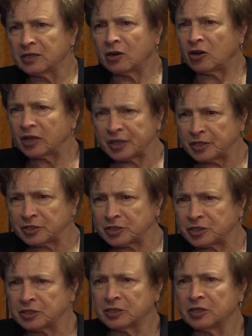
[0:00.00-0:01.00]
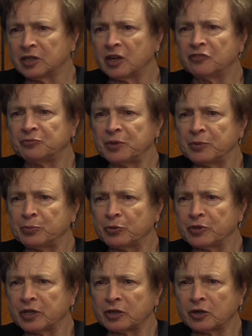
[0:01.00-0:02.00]
audience of people
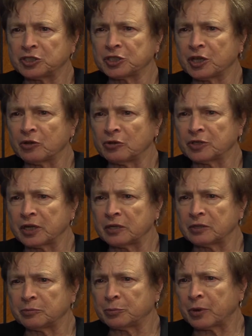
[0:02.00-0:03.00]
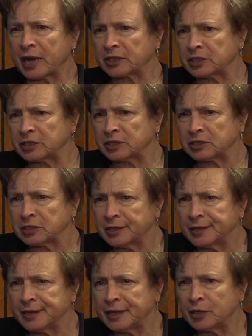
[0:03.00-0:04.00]
that are skilled at practice
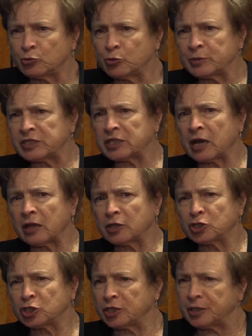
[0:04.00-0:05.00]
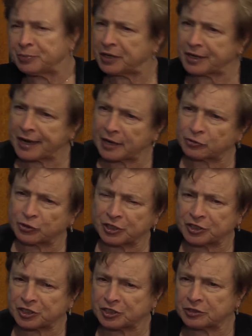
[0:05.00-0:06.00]
in rheumatology,
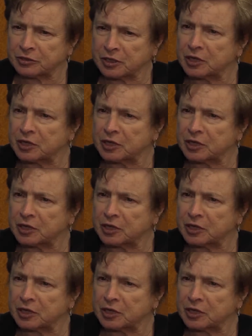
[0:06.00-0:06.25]
pediatrics,